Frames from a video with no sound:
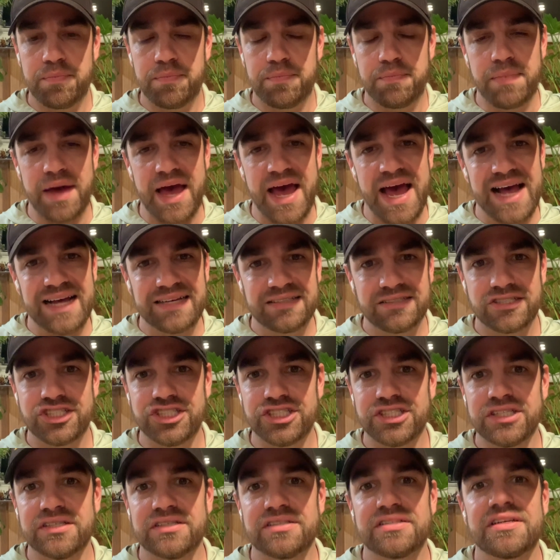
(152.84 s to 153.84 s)
bass
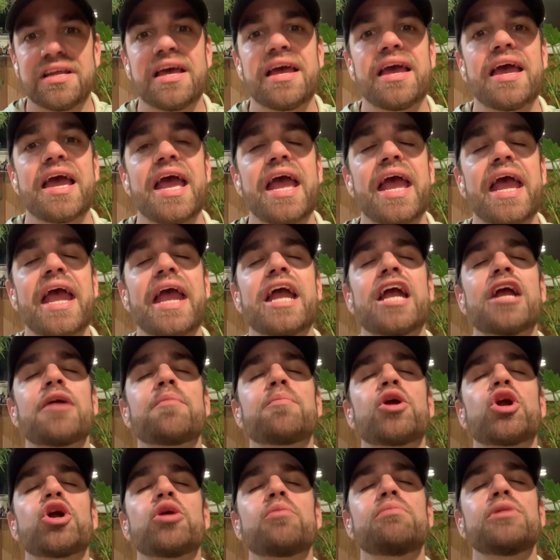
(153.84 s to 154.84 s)
just
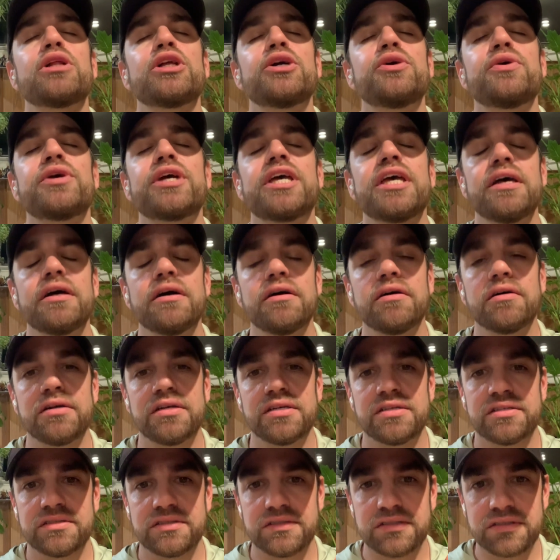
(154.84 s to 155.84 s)
hammer bluegill
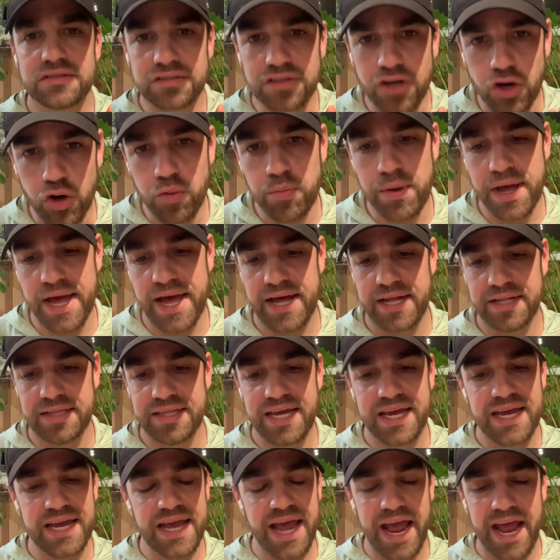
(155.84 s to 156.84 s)
so bad.
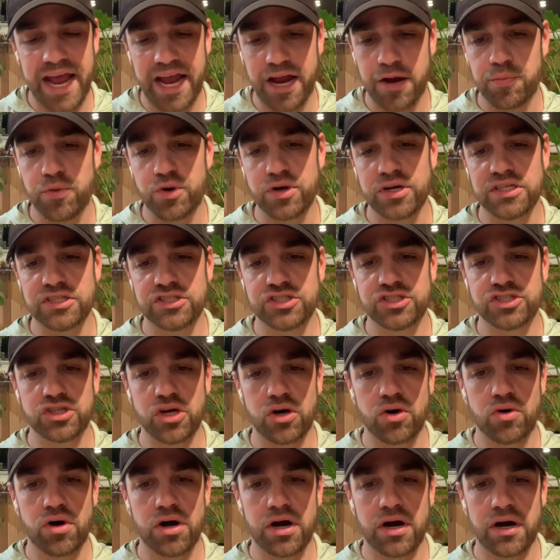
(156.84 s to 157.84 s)
They hammer it
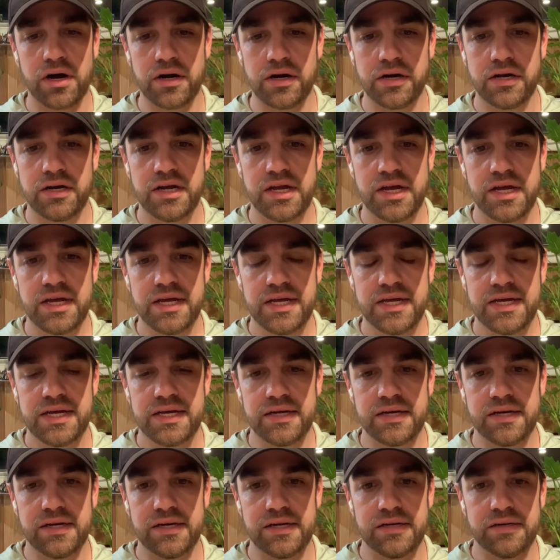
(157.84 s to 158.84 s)
so hard.
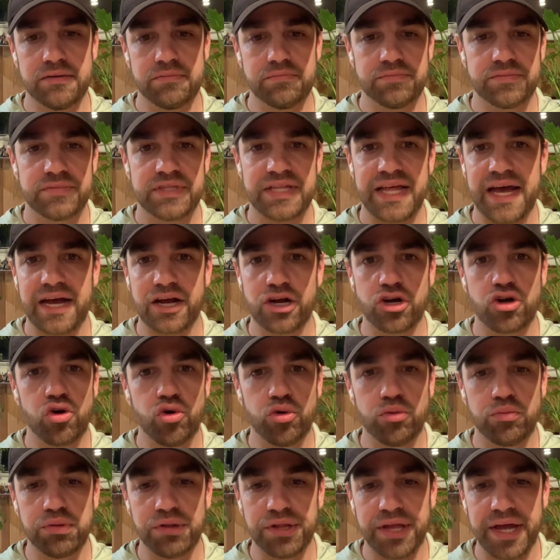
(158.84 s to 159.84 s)
That
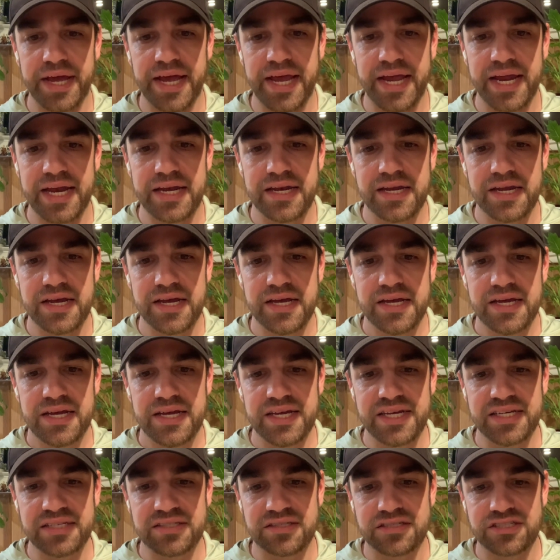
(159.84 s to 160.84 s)
gold blade,
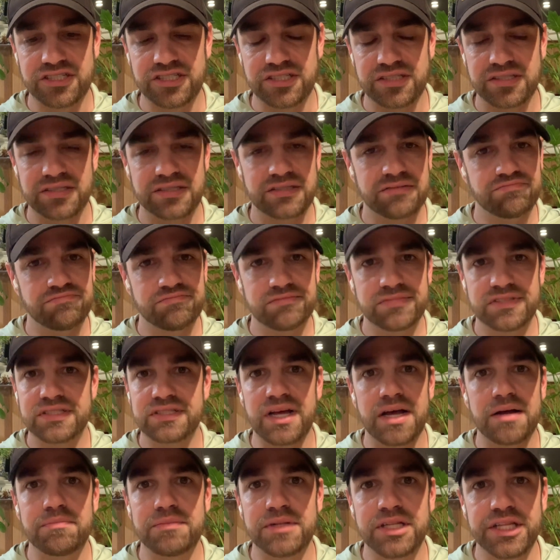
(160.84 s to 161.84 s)
it's just
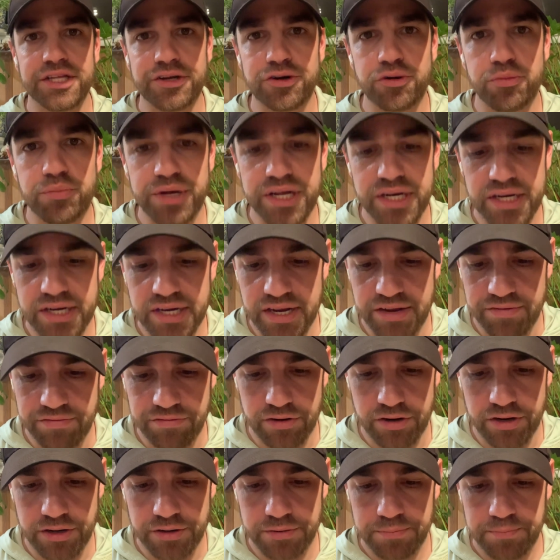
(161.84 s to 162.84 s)
something a little bit
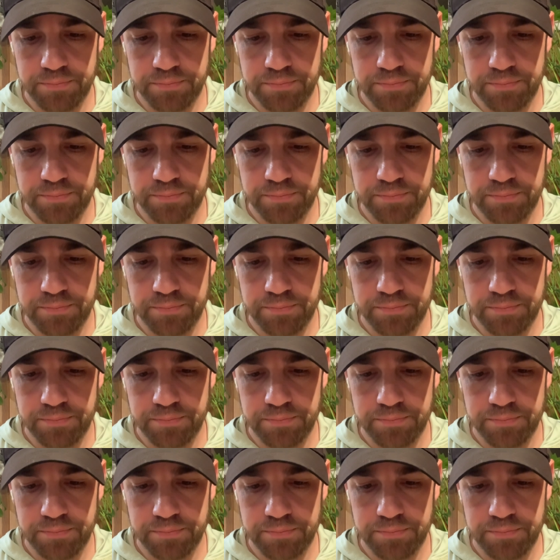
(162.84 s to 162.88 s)
different.